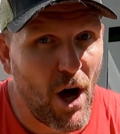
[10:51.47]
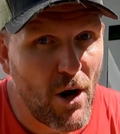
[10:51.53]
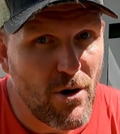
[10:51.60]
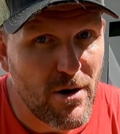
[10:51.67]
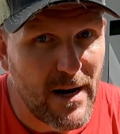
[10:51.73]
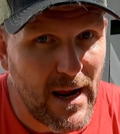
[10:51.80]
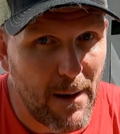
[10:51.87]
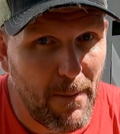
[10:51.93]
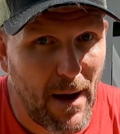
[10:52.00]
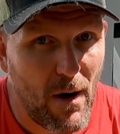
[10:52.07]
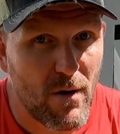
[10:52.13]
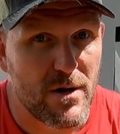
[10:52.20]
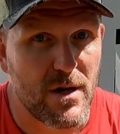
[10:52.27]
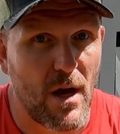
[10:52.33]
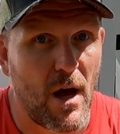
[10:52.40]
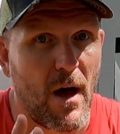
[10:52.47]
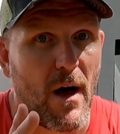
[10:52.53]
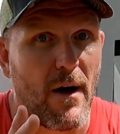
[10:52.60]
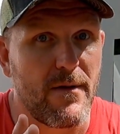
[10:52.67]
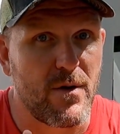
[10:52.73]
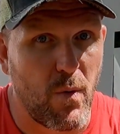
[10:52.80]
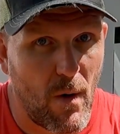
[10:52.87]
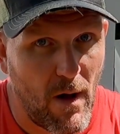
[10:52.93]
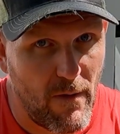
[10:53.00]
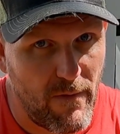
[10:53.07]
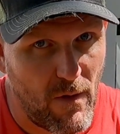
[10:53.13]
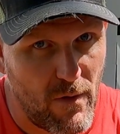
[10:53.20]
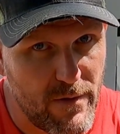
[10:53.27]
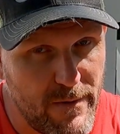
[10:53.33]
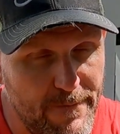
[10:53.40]
hundred amp hours of twelve
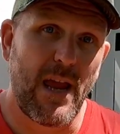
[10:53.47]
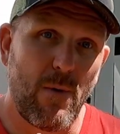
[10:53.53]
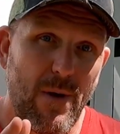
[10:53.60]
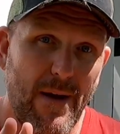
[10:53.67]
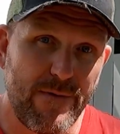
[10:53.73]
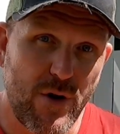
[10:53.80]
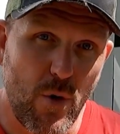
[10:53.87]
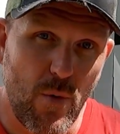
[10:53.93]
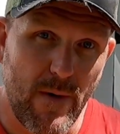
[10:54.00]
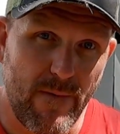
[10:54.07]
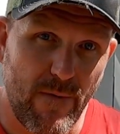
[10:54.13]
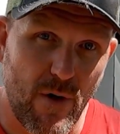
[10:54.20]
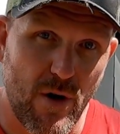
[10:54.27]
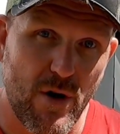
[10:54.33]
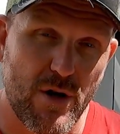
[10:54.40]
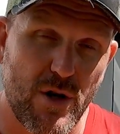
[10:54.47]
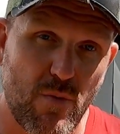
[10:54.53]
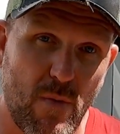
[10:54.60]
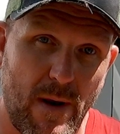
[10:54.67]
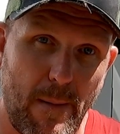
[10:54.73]
volt. And we have two inverters